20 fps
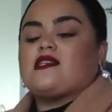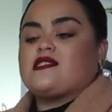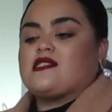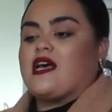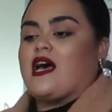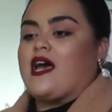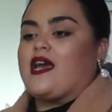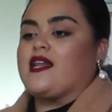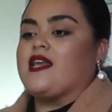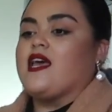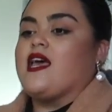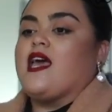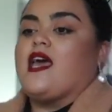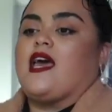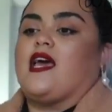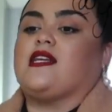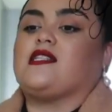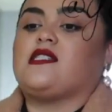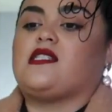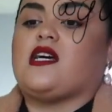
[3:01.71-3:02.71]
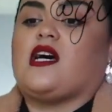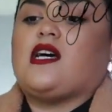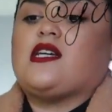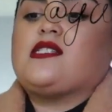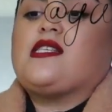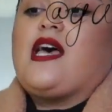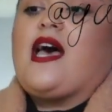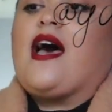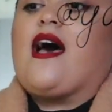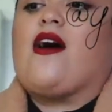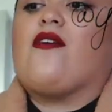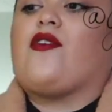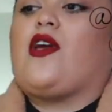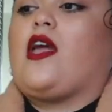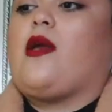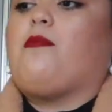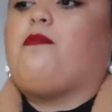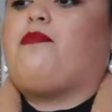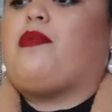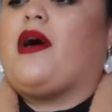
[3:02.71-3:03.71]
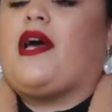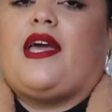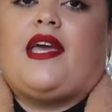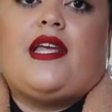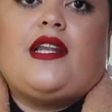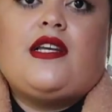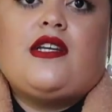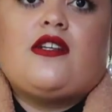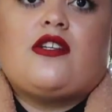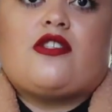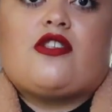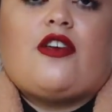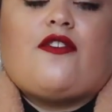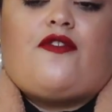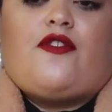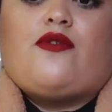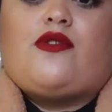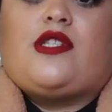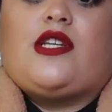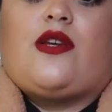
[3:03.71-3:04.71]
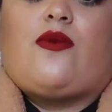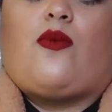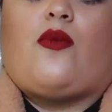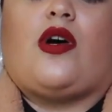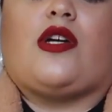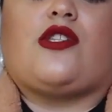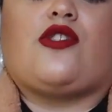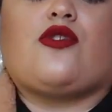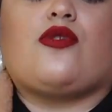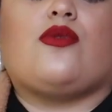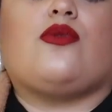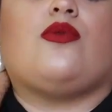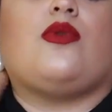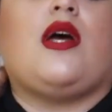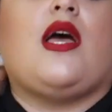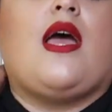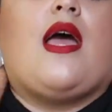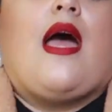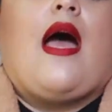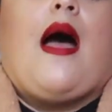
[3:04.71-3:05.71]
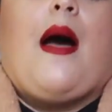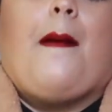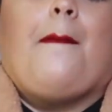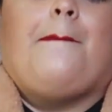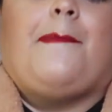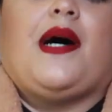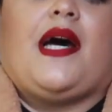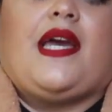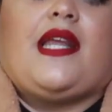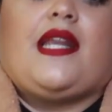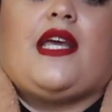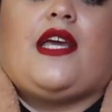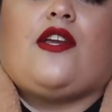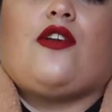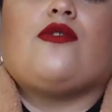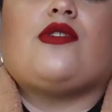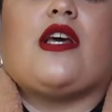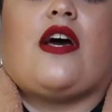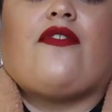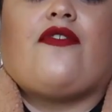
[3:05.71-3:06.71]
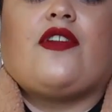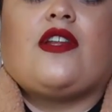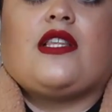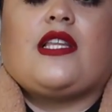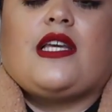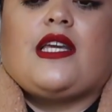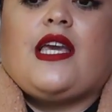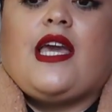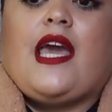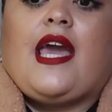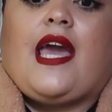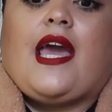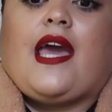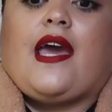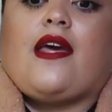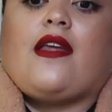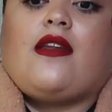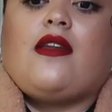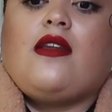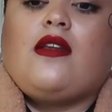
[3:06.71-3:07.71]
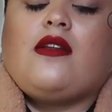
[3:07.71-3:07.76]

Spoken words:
the side. It does have a button, so if you did want to button it, you definitely can.